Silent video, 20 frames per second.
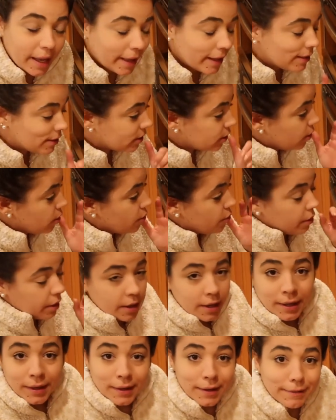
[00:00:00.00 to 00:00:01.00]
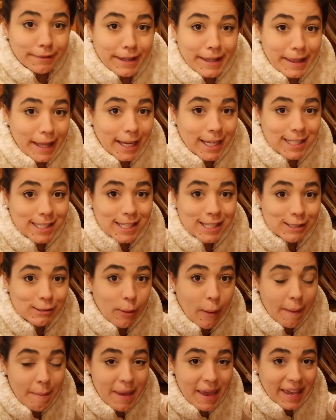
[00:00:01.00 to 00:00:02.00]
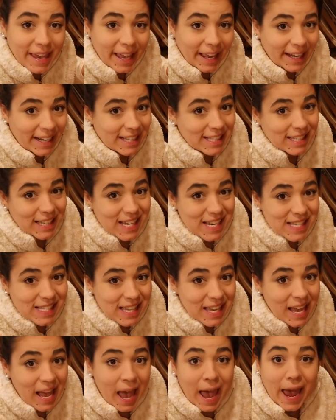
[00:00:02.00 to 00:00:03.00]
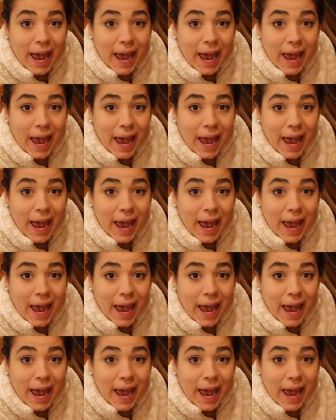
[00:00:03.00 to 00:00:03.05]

And so he likes it, so I make it, and it's easy,